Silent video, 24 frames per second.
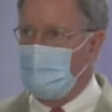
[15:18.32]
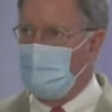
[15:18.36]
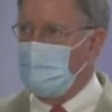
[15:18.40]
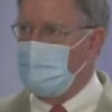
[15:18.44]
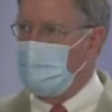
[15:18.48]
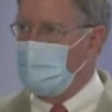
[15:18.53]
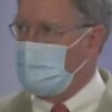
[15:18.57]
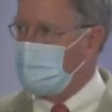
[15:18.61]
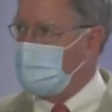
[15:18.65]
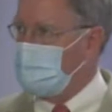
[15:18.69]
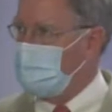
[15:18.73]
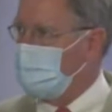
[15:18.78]
the
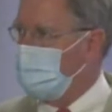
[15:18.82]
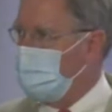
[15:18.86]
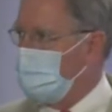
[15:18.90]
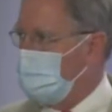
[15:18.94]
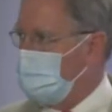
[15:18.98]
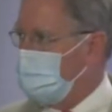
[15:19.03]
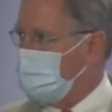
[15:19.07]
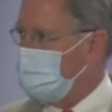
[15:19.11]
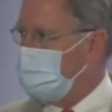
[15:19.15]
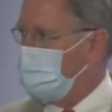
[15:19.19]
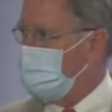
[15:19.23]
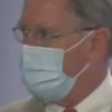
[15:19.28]

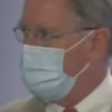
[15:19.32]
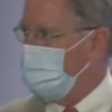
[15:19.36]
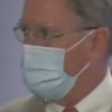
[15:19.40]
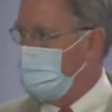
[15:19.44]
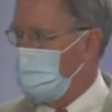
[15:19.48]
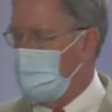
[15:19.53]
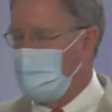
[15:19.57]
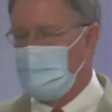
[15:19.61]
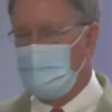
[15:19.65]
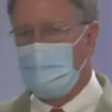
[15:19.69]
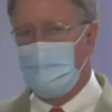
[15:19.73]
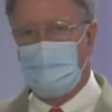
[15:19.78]
plexiglass
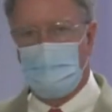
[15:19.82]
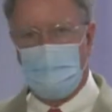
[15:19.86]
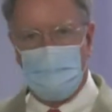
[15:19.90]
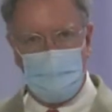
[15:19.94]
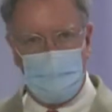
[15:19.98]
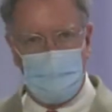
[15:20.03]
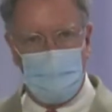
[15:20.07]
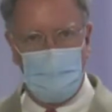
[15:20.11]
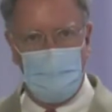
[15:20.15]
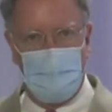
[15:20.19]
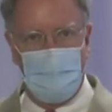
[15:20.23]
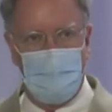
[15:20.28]

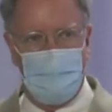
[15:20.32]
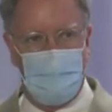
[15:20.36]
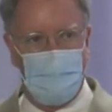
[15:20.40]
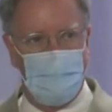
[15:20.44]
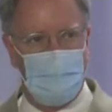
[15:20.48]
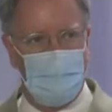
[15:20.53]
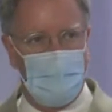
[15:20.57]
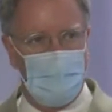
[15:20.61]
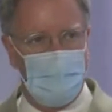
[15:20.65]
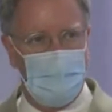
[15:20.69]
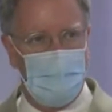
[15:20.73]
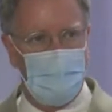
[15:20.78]
barriers that we put
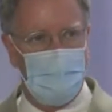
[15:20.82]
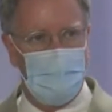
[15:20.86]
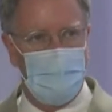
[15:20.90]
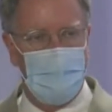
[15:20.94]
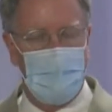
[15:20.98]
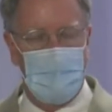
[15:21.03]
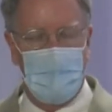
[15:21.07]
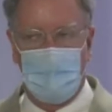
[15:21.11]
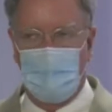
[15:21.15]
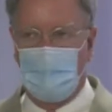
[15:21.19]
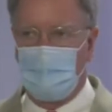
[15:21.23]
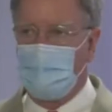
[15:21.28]
up,
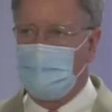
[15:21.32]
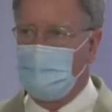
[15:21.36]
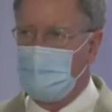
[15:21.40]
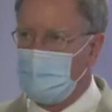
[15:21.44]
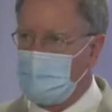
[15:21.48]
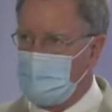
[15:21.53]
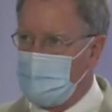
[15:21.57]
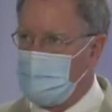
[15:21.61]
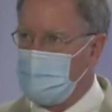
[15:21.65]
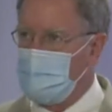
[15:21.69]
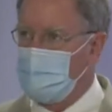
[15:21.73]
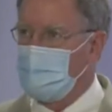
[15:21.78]

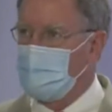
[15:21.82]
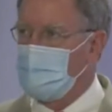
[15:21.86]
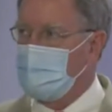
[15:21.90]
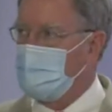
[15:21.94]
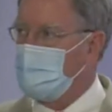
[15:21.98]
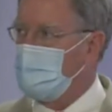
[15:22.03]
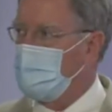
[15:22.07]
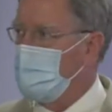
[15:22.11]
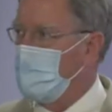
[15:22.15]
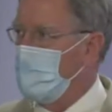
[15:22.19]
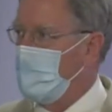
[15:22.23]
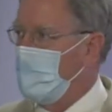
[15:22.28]
acrylic shielding.